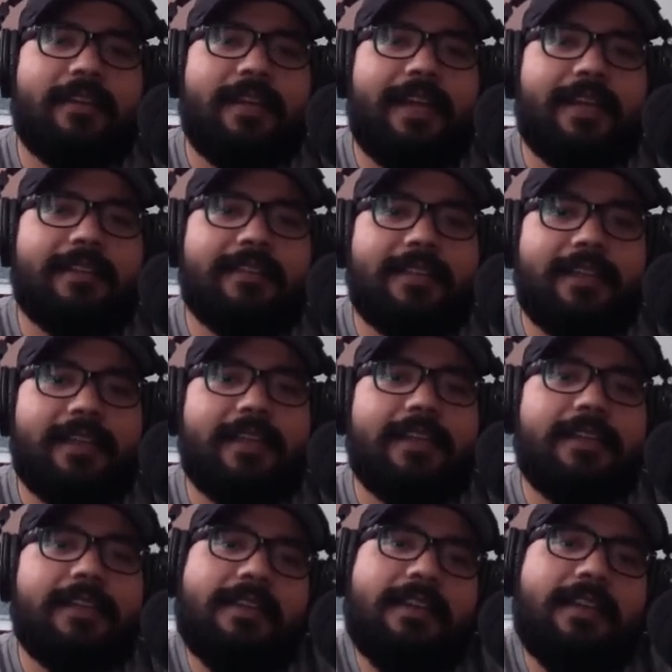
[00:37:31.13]
has like
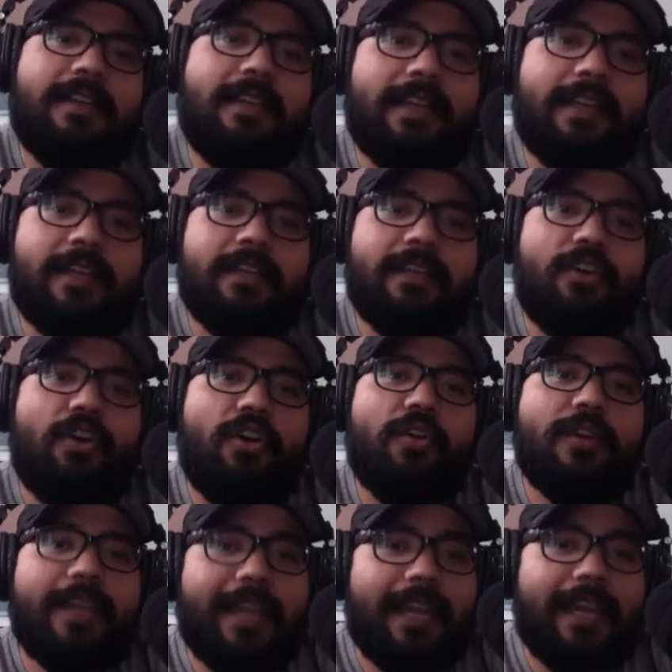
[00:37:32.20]
a
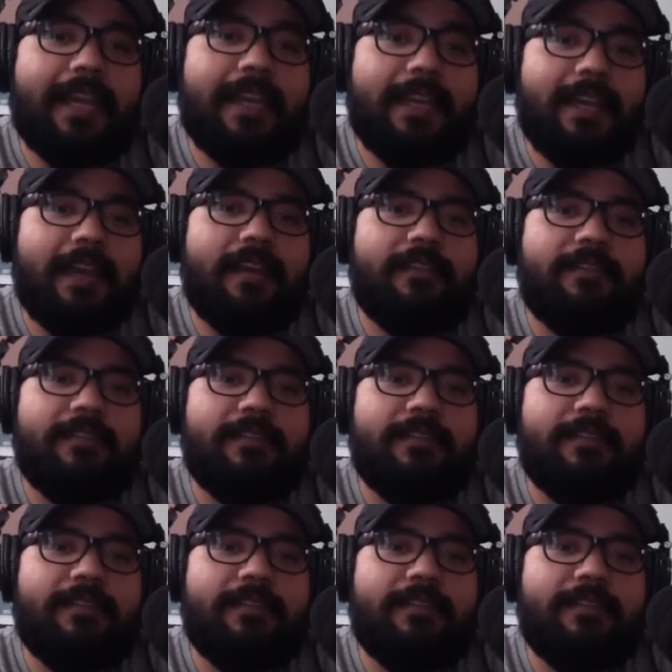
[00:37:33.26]
okay knife.